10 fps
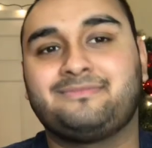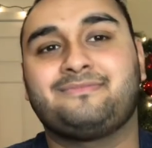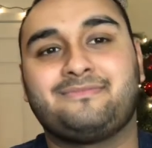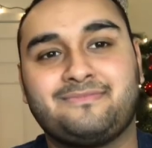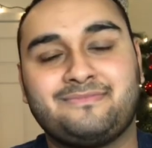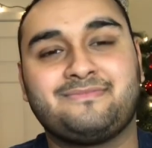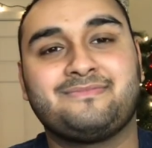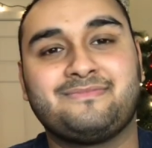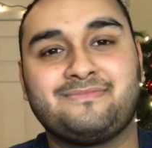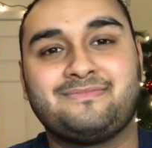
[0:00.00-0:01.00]

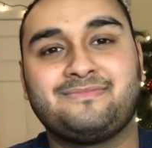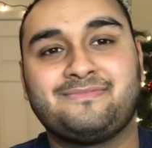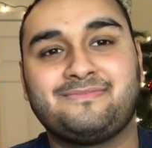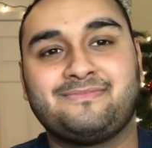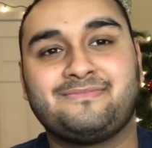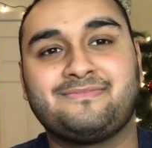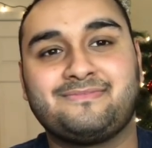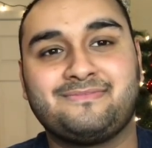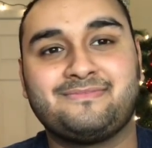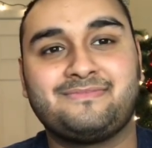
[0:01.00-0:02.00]

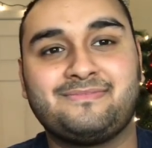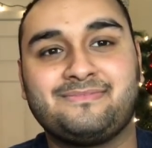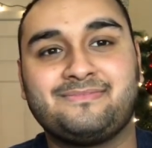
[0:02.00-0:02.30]
The person shown says nothing.